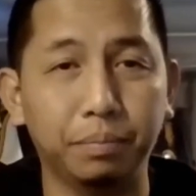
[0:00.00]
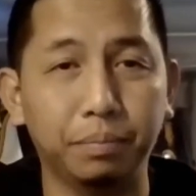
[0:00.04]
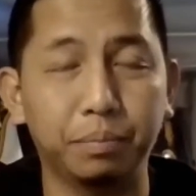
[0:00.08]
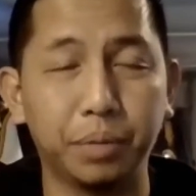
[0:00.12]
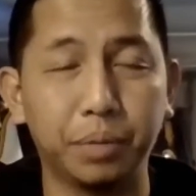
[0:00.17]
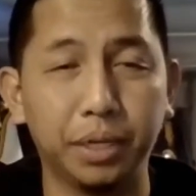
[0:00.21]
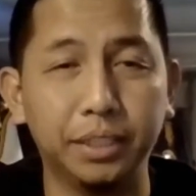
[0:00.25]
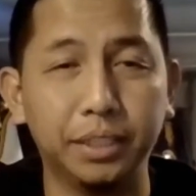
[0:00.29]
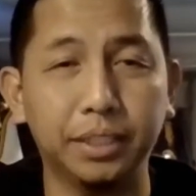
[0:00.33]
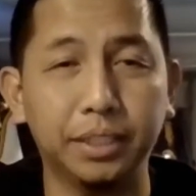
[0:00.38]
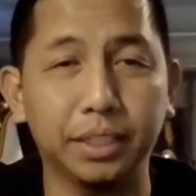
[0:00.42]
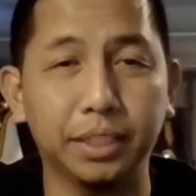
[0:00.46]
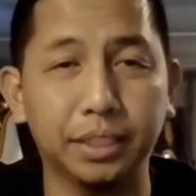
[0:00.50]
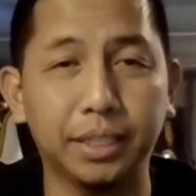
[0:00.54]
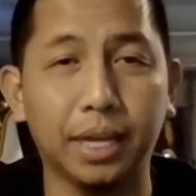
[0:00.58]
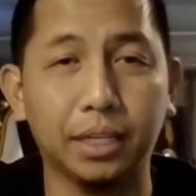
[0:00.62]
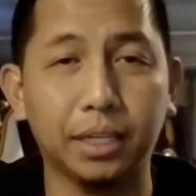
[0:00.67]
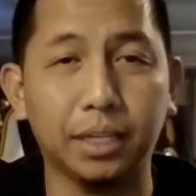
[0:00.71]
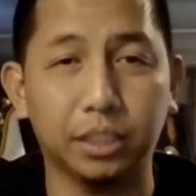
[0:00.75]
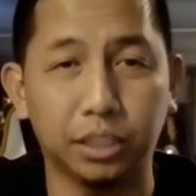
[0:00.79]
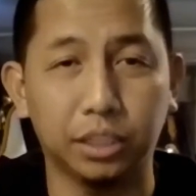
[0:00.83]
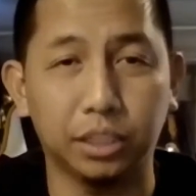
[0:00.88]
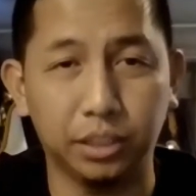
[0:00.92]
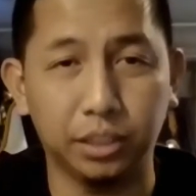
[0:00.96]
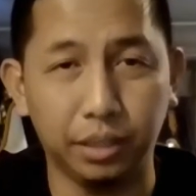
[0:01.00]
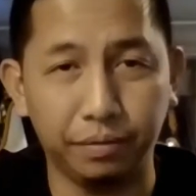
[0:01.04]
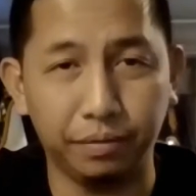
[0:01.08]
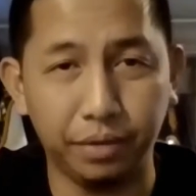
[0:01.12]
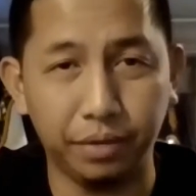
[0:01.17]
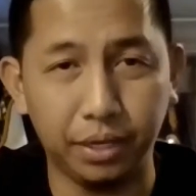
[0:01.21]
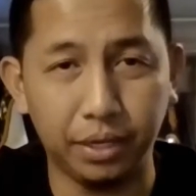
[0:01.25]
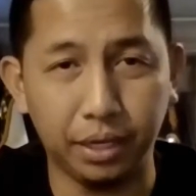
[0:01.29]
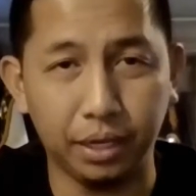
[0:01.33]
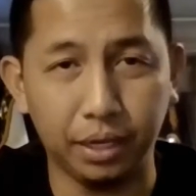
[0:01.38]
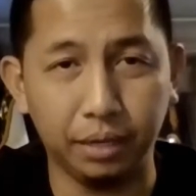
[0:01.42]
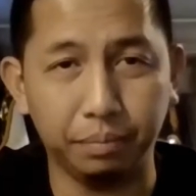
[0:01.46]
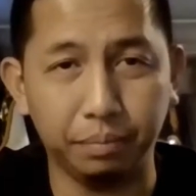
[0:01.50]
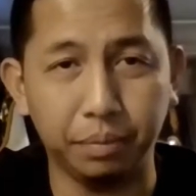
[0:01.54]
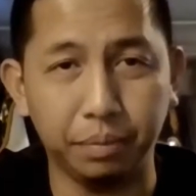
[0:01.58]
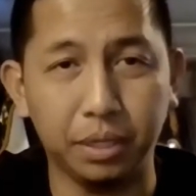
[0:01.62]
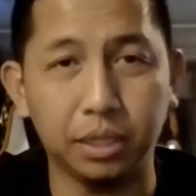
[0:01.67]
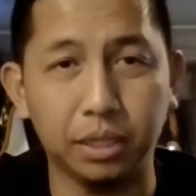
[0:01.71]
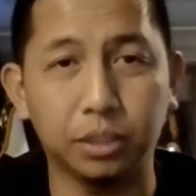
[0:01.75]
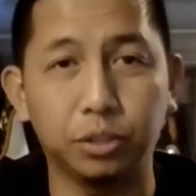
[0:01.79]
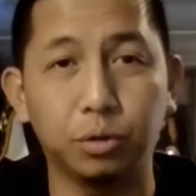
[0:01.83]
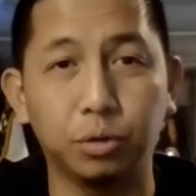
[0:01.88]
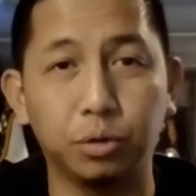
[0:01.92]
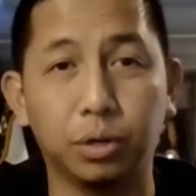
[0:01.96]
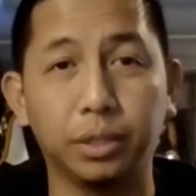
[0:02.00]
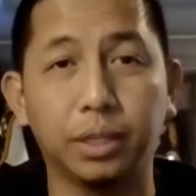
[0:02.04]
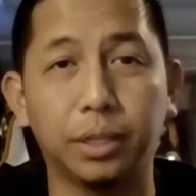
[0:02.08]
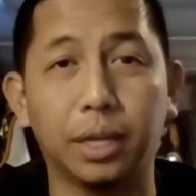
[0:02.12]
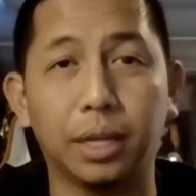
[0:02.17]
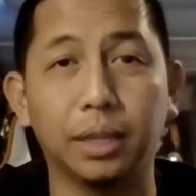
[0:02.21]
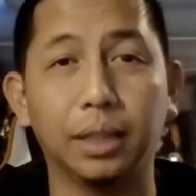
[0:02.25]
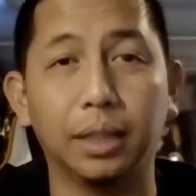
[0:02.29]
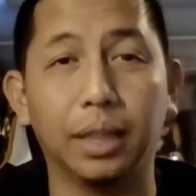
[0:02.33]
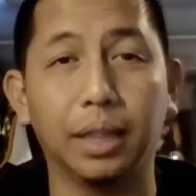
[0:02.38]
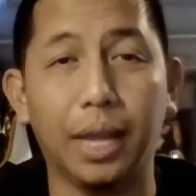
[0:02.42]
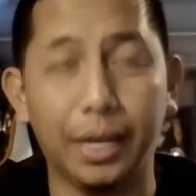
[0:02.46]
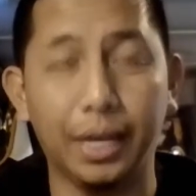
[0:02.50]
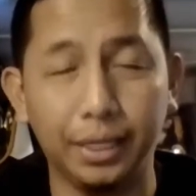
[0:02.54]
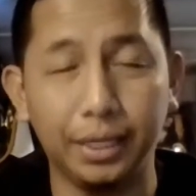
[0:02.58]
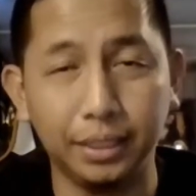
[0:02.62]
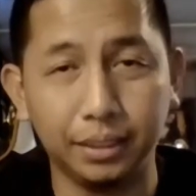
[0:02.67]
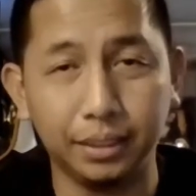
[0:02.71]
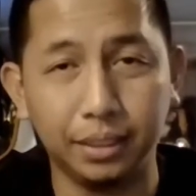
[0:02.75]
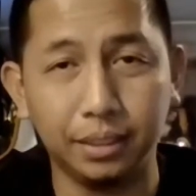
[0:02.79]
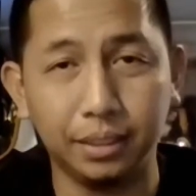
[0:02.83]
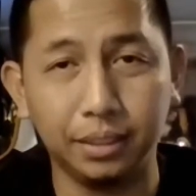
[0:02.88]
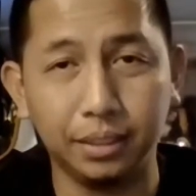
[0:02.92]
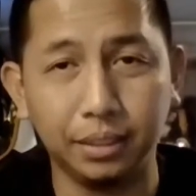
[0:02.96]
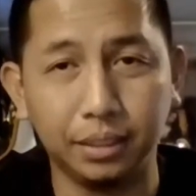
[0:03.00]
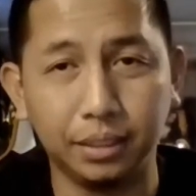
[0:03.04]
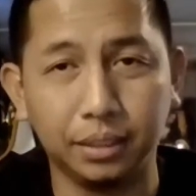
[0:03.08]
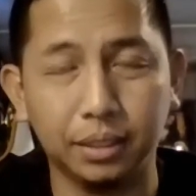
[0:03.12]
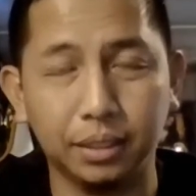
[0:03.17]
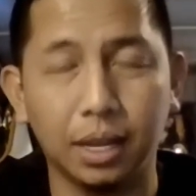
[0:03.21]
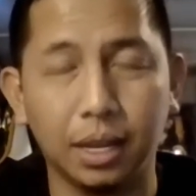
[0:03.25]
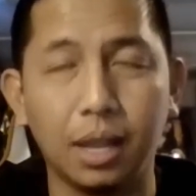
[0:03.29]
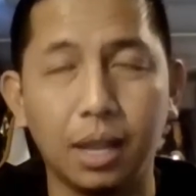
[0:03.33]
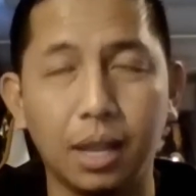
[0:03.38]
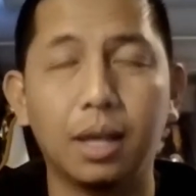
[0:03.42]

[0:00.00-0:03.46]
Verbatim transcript: business tax certificate because you're non-licensed.